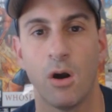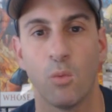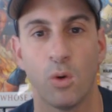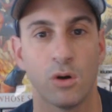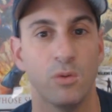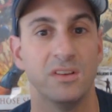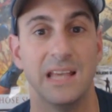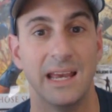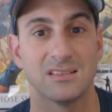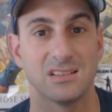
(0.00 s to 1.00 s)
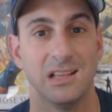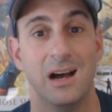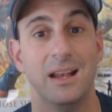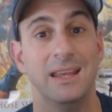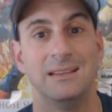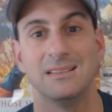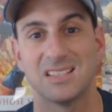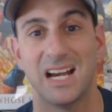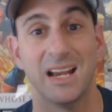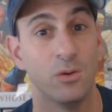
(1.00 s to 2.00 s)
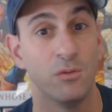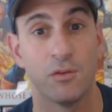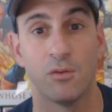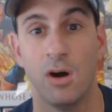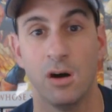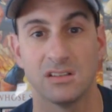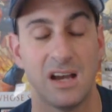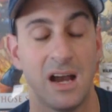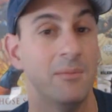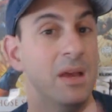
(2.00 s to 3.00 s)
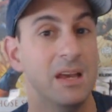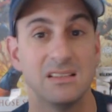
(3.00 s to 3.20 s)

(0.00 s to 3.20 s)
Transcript: artwork with Dan Slott in this title for a long time,